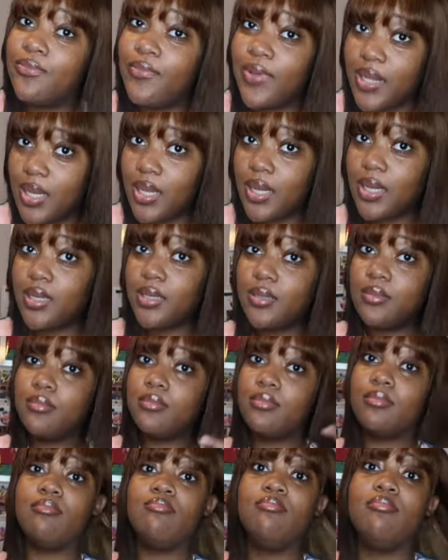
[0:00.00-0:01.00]
villa
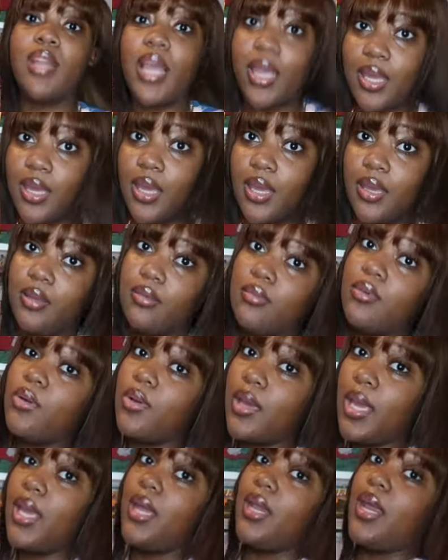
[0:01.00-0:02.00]
naked,
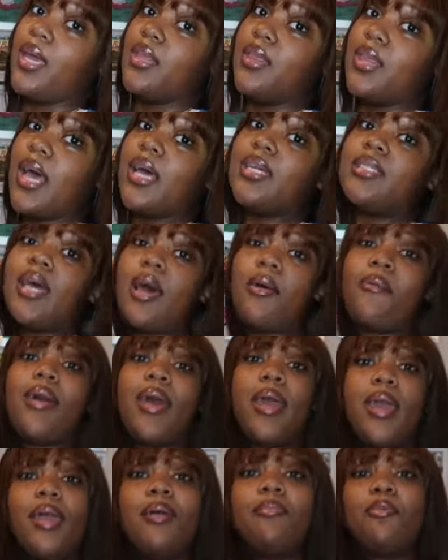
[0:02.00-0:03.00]
okay? Like, that's how
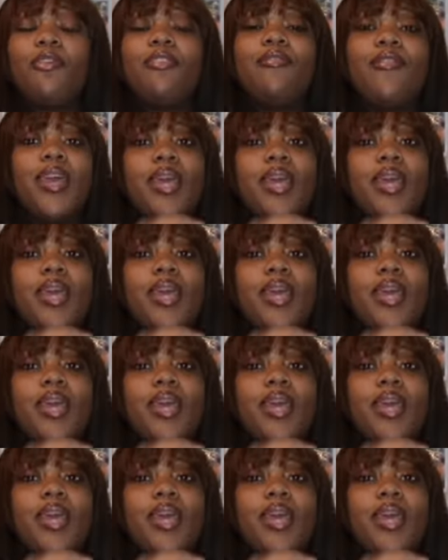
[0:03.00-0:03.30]
I am on